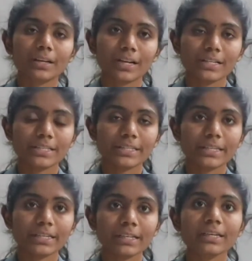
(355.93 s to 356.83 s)

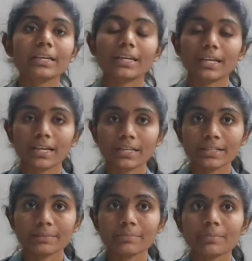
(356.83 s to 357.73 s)
Rusting
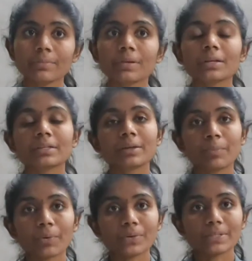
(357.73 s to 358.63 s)
is the
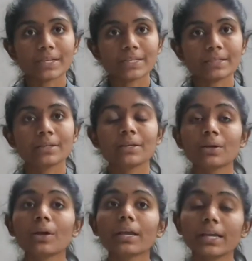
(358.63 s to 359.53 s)
process
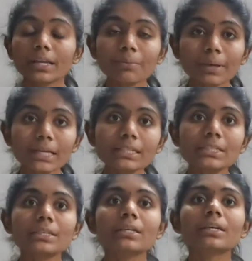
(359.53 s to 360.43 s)
in which
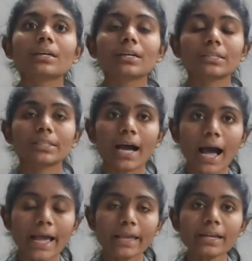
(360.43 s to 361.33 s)
the
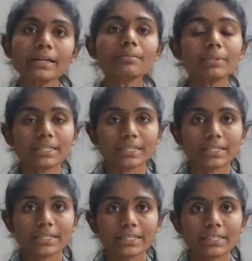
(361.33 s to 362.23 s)
iron
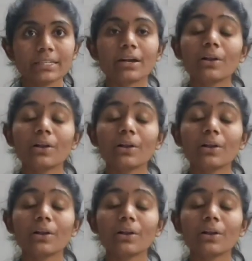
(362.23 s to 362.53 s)
material